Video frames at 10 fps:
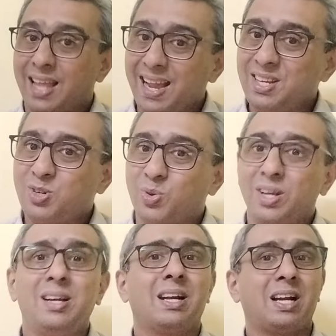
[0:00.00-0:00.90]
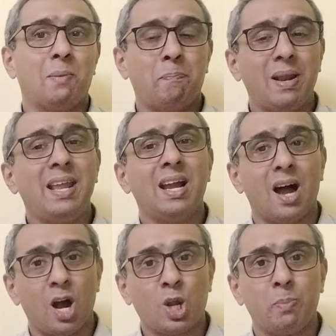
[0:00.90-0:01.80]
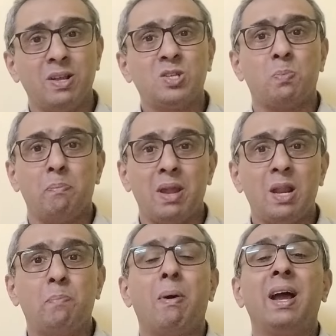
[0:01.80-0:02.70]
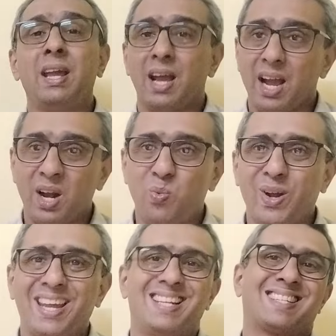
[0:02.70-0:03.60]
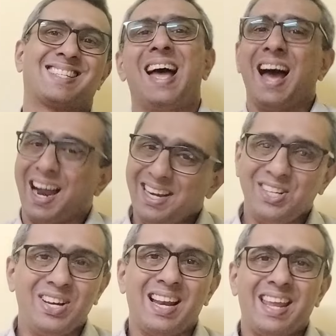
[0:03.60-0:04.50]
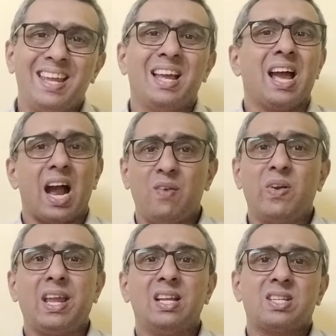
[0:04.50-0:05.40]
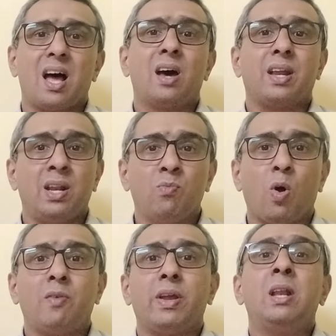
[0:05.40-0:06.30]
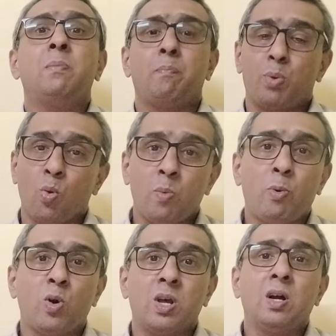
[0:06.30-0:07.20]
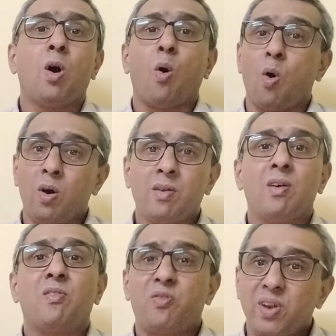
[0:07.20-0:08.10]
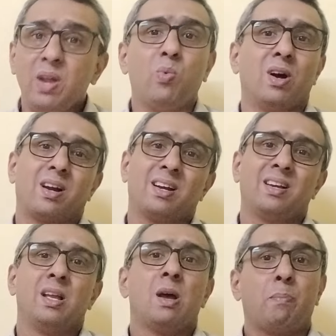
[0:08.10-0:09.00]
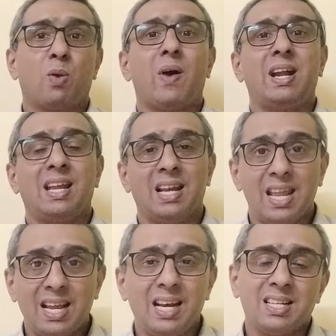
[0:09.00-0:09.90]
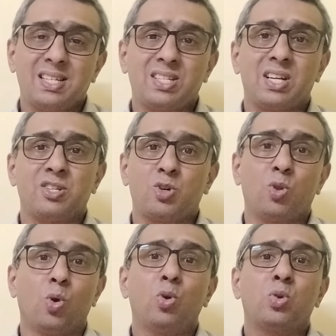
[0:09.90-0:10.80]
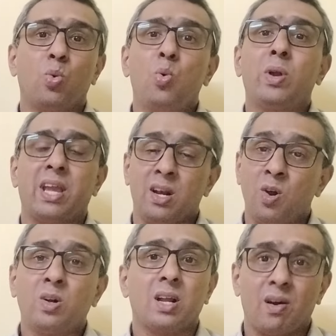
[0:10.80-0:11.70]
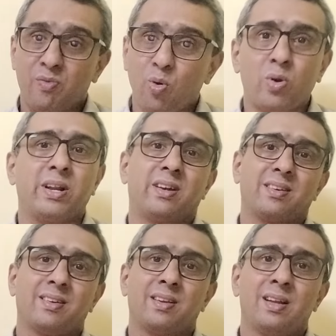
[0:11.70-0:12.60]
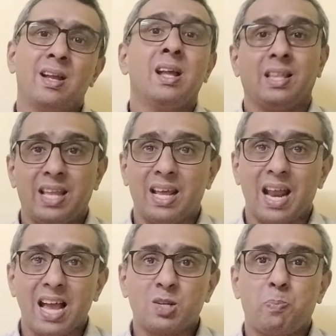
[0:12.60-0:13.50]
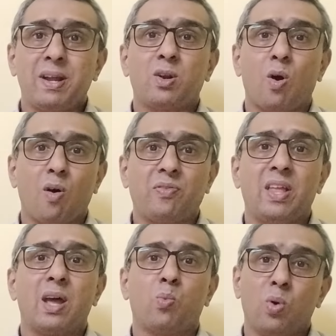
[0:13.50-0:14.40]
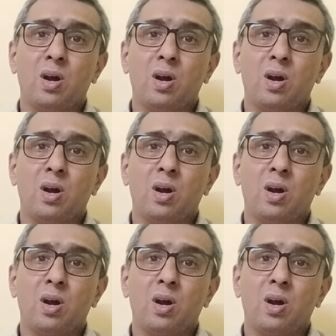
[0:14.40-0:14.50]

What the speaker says: thanks to the compelling arguments made by advocates. Additionally, advocates are involved in pro bono or free work, providing legal assistance to those who cannot afford it. Their aspect of their